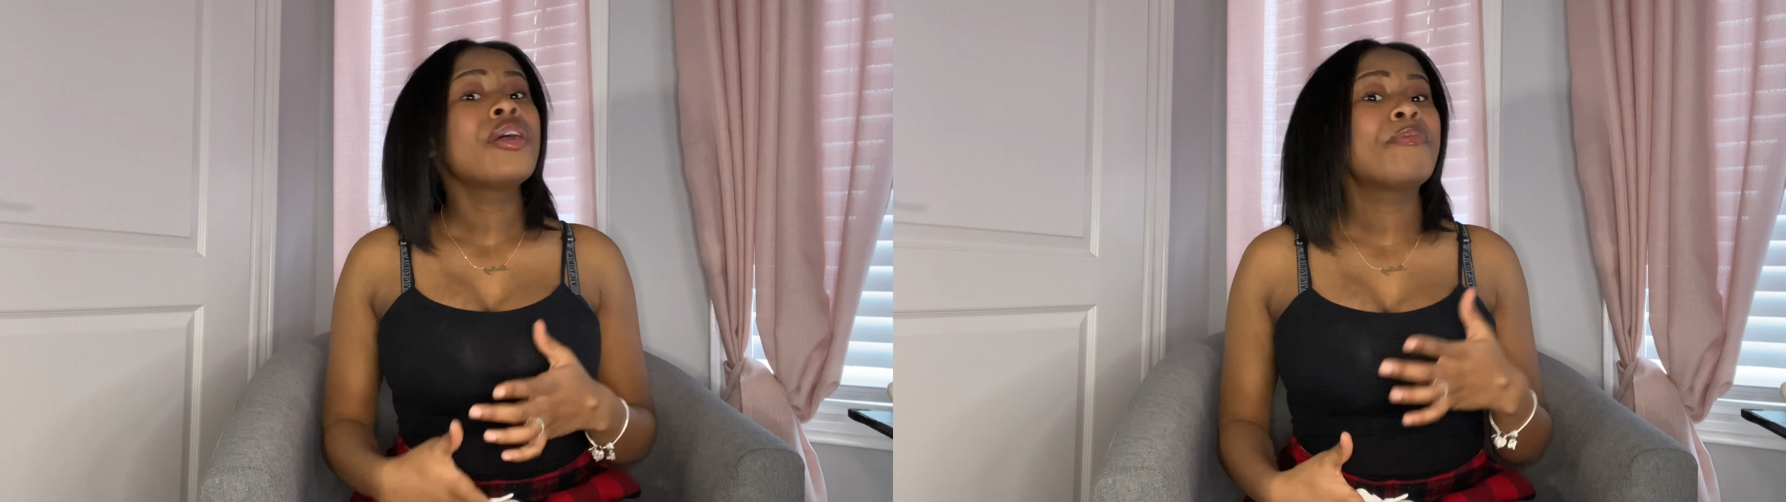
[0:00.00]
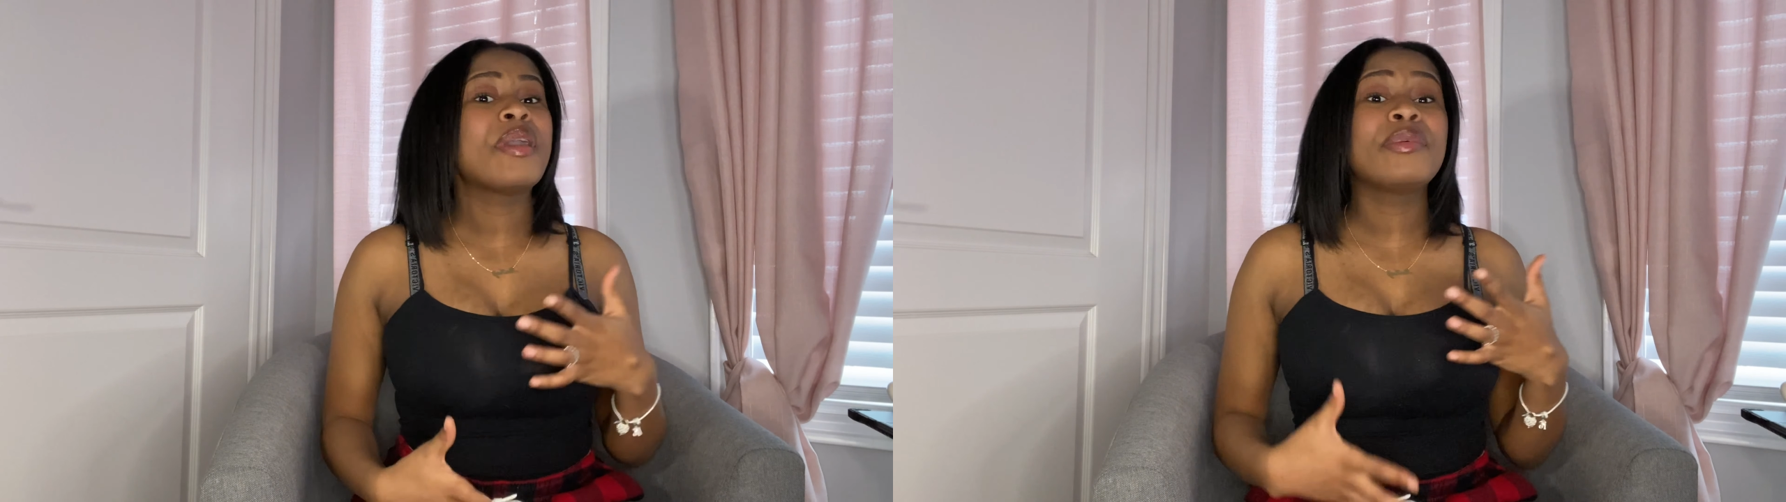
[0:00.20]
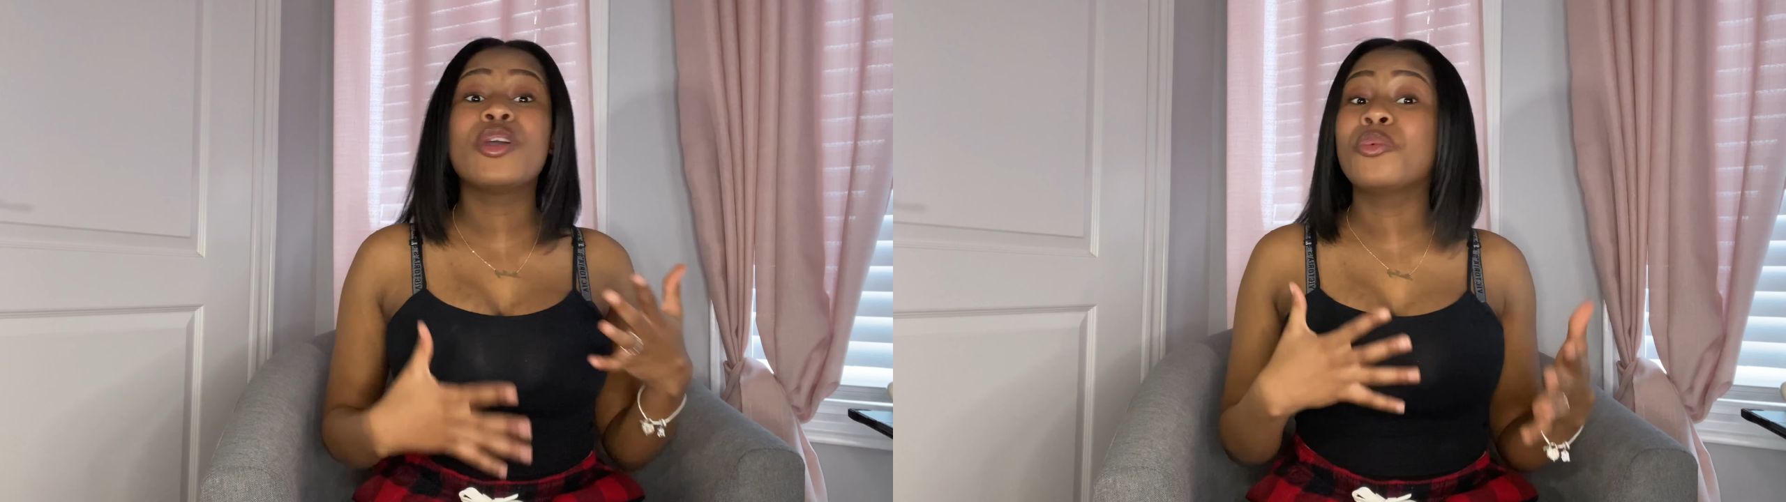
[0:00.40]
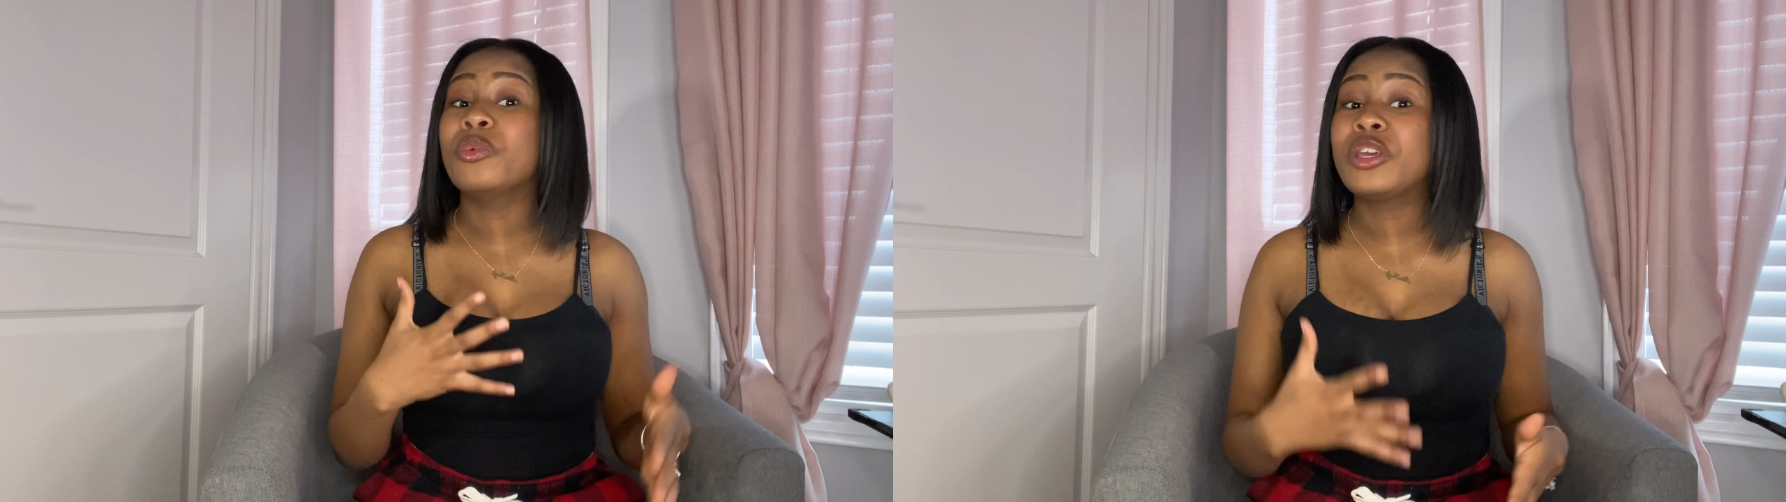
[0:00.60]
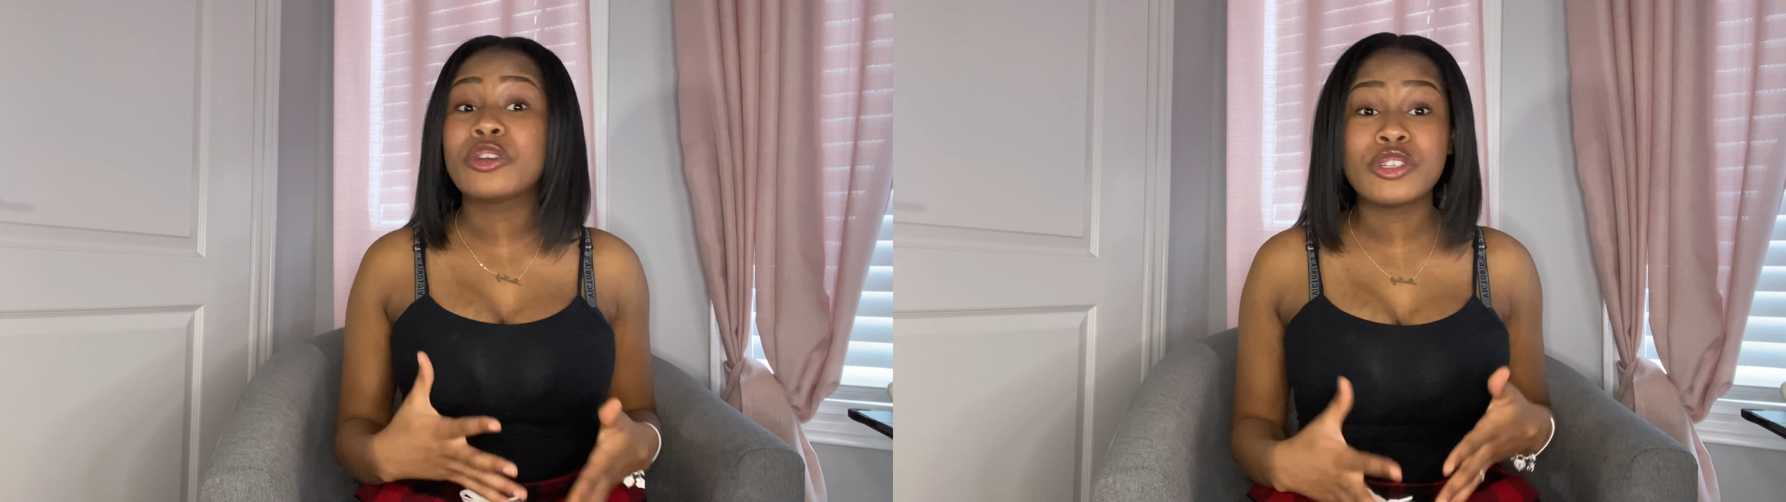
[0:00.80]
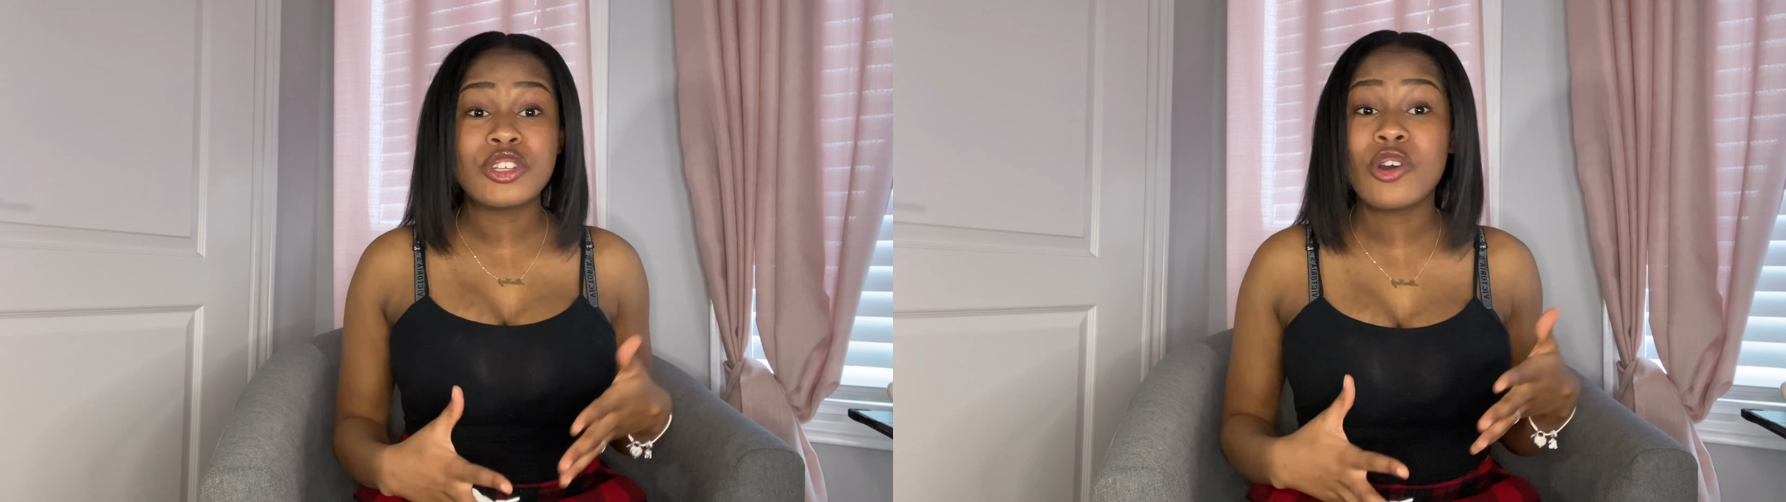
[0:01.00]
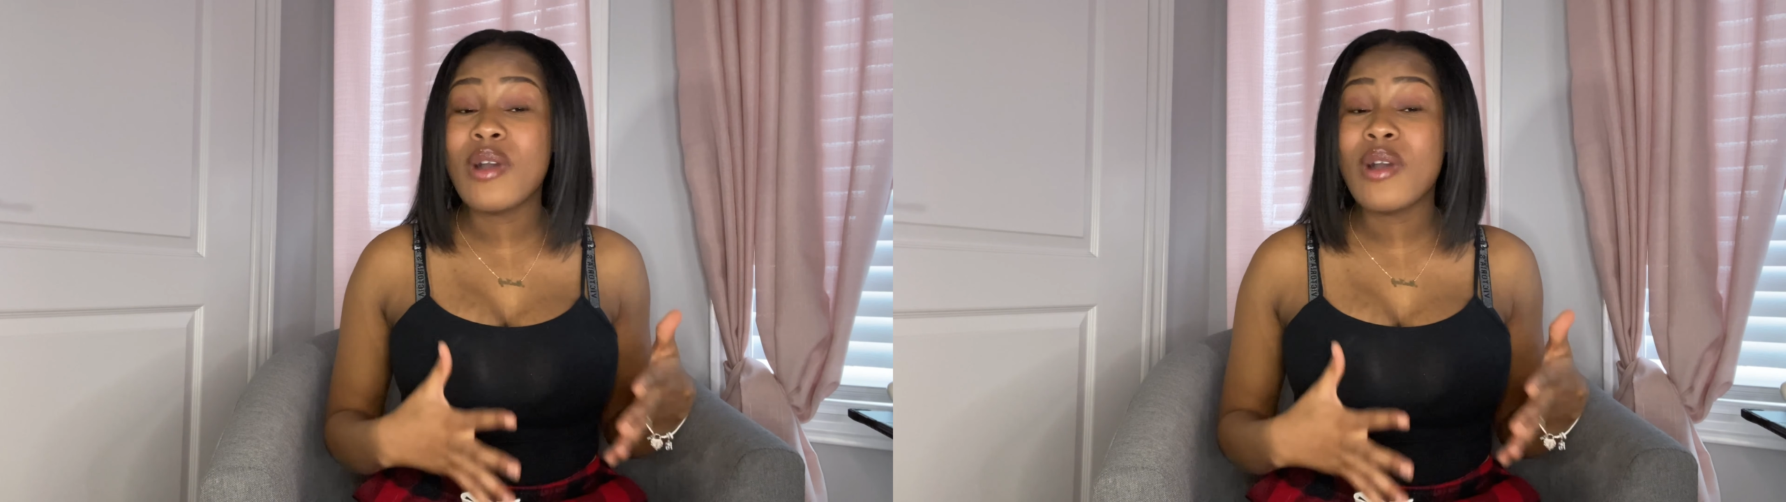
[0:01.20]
maybe a week or so